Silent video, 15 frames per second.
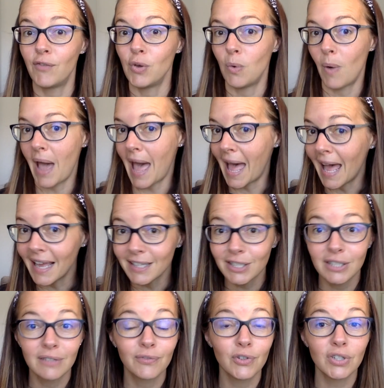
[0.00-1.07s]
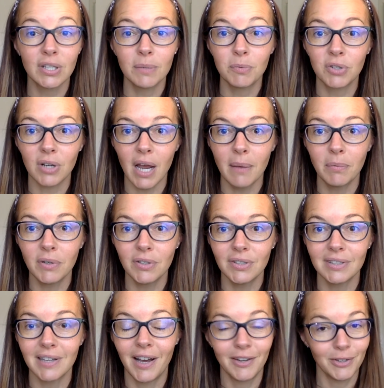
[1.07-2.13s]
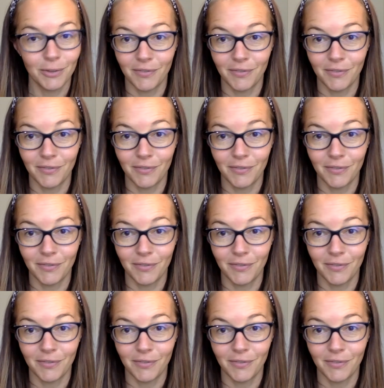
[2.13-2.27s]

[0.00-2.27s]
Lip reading: you asked for subscribers on your